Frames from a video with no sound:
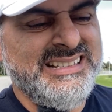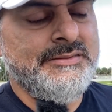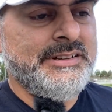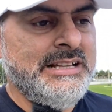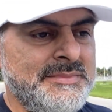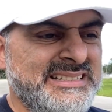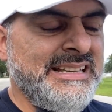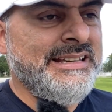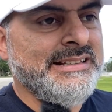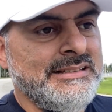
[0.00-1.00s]
And if I'm not
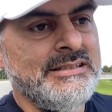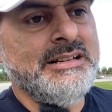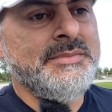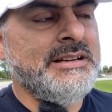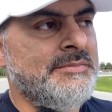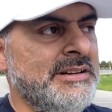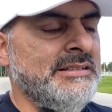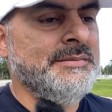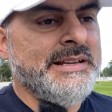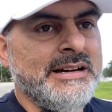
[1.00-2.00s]
mistaken, that's gonna be
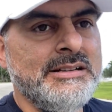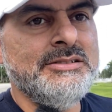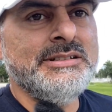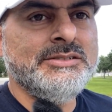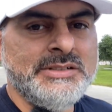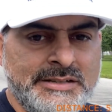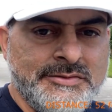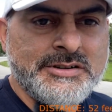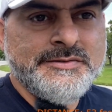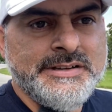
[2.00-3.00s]
approximately 124